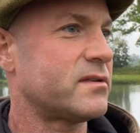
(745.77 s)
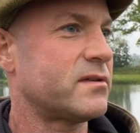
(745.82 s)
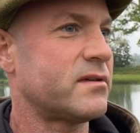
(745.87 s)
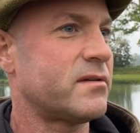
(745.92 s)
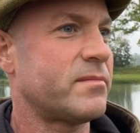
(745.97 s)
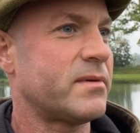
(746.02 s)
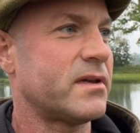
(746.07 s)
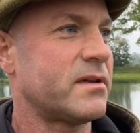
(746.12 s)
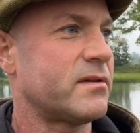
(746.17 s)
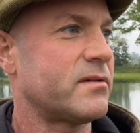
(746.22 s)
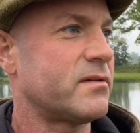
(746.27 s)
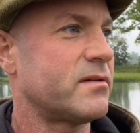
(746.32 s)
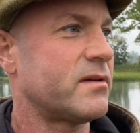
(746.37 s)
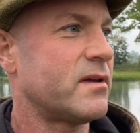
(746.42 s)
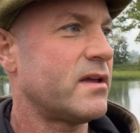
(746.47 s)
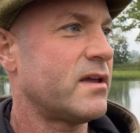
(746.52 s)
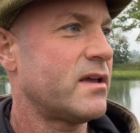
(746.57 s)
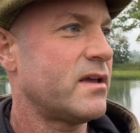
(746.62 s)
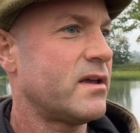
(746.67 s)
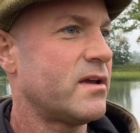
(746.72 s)
I'd have been
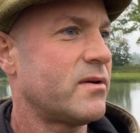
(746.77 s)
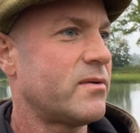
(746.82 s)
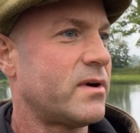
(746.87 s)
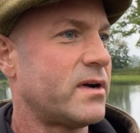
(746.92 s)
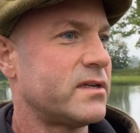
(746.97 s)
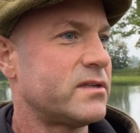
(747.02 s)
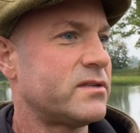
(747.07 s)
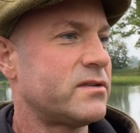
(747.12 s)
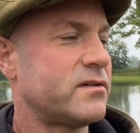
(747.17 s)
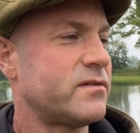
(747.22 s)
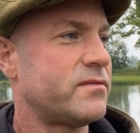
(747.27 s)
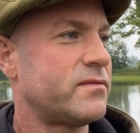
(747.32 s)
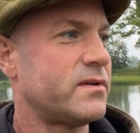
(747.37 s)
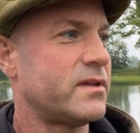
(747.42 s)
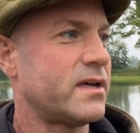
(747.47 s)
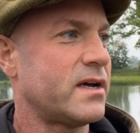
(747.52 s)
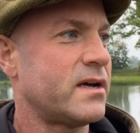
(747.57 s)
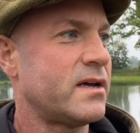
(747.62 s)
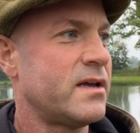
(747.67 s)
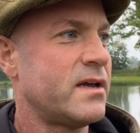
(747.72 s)
quite chuffed with
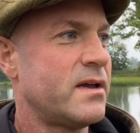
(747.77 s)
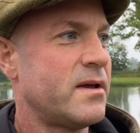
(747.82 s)
that.